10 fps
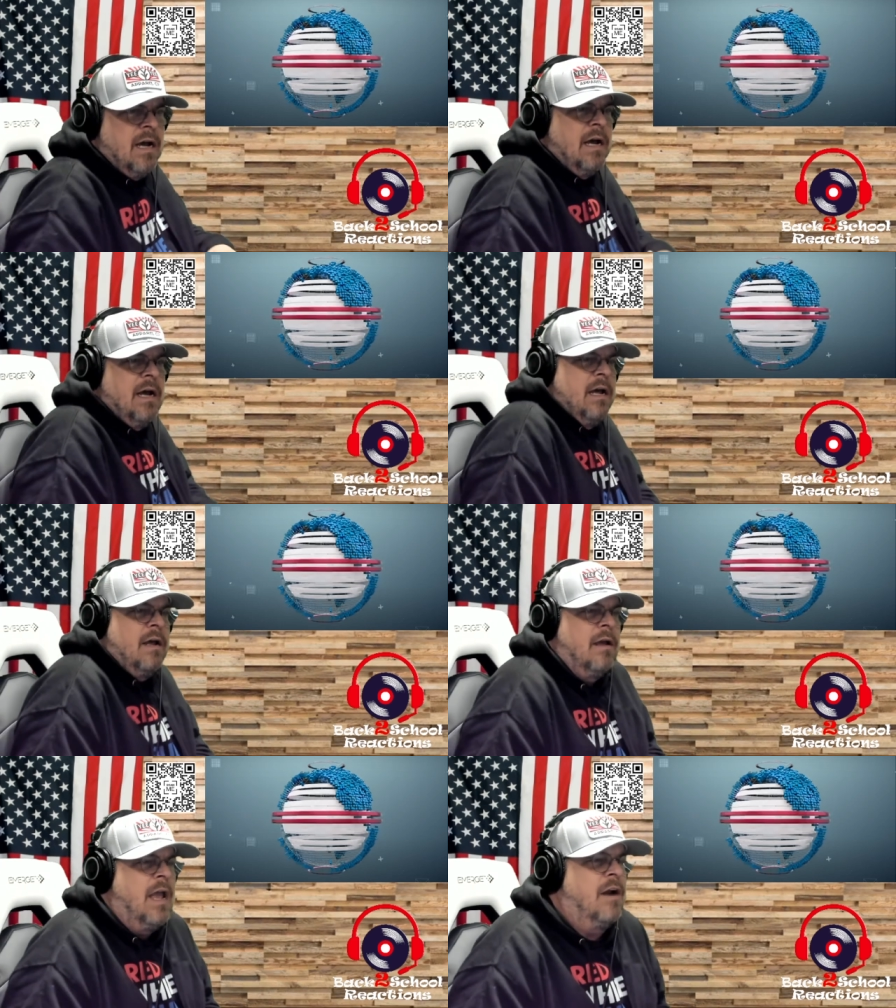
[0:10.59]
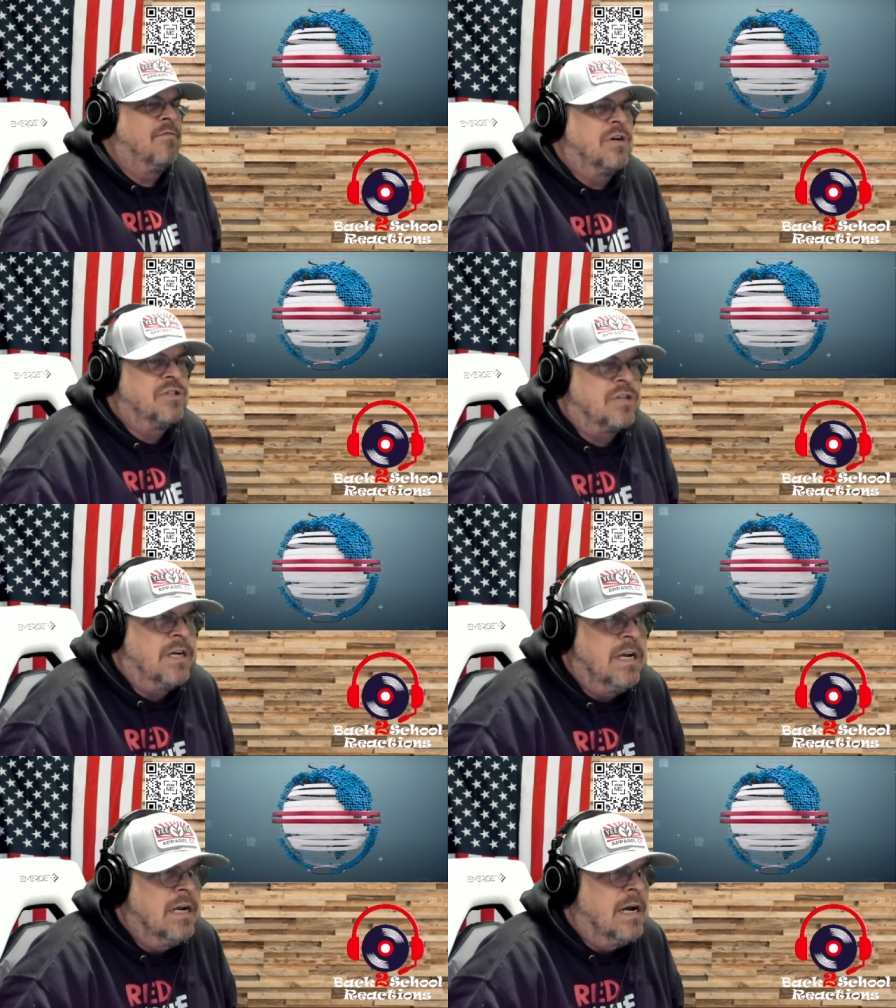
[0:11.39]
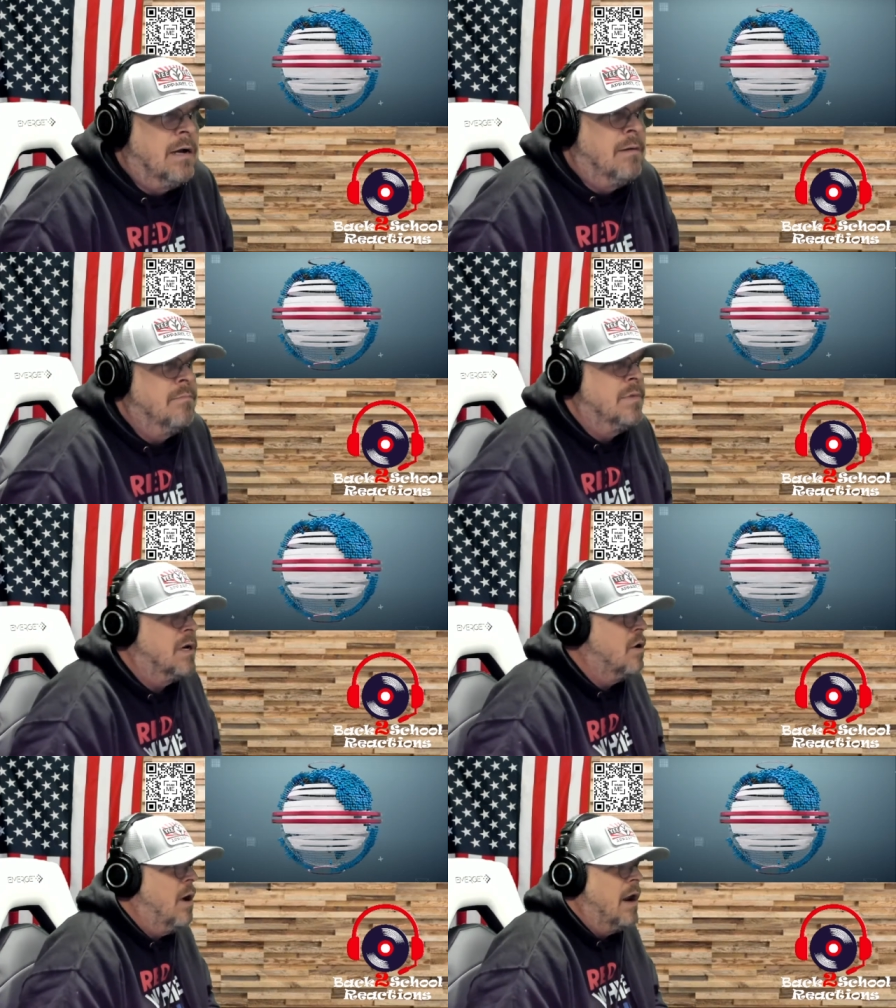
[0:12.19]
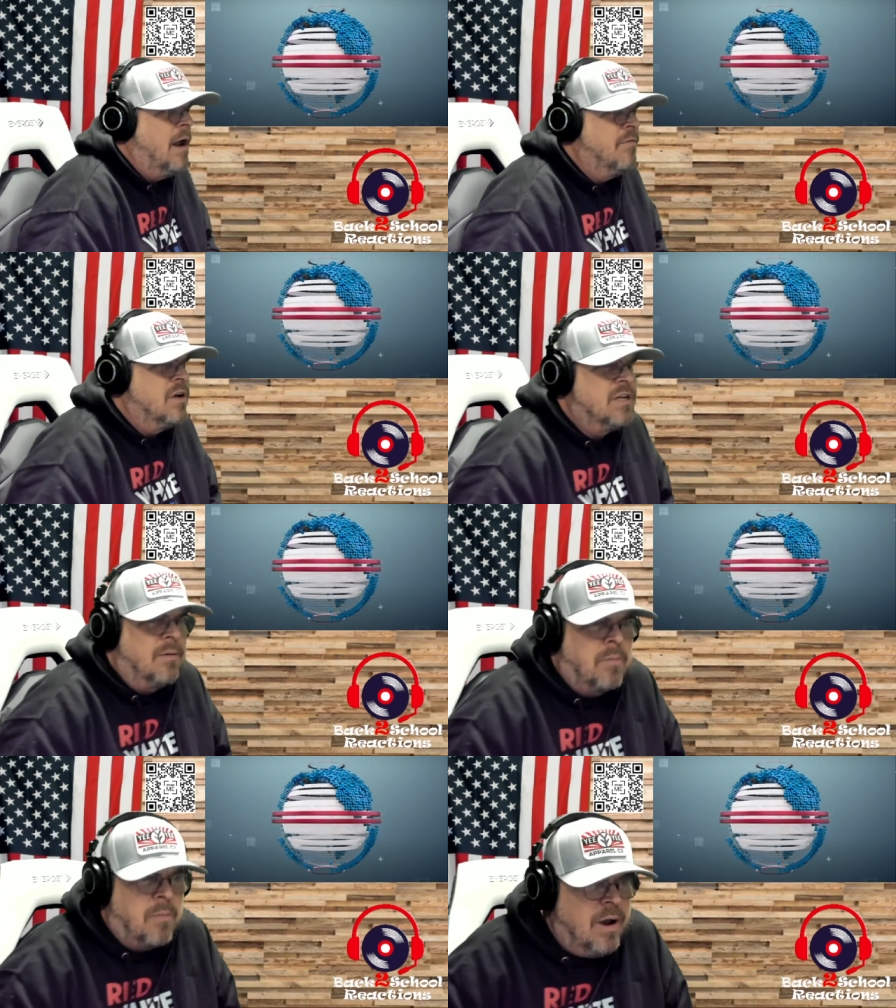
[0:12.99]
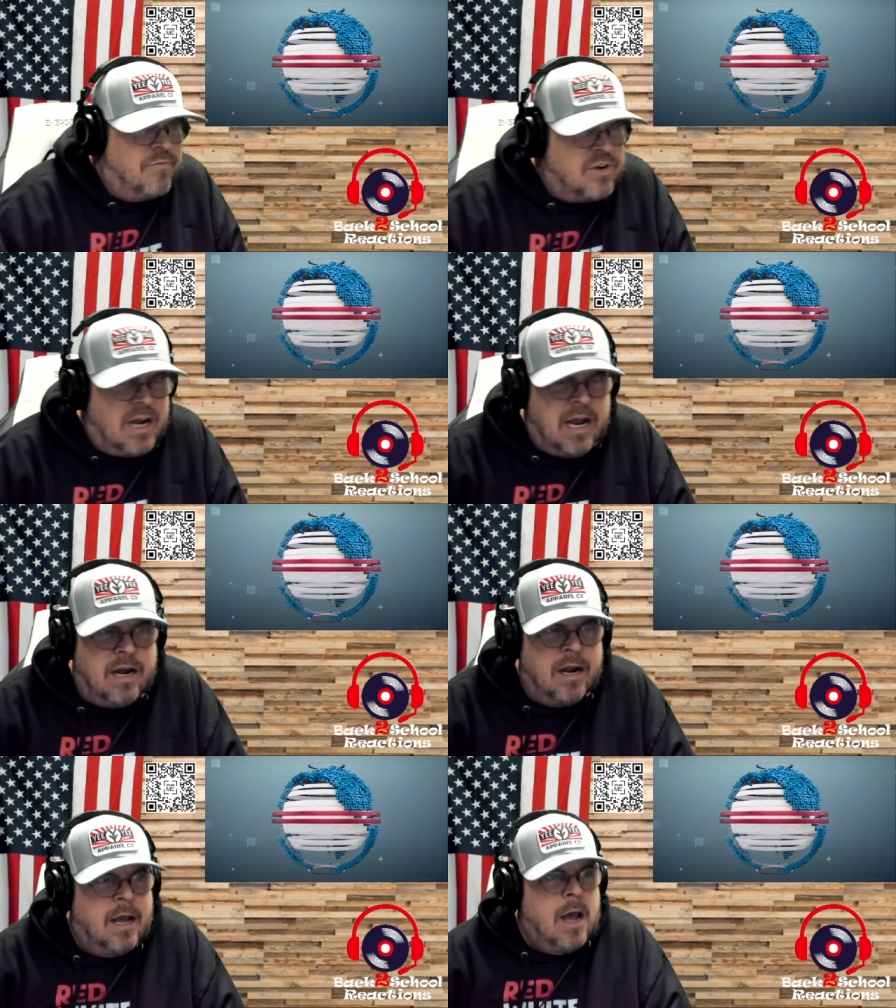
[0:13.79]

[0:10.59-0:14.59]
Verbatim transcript: Uh, anniversary. Um, I'm gonna go out and have a good time with my wife tonight.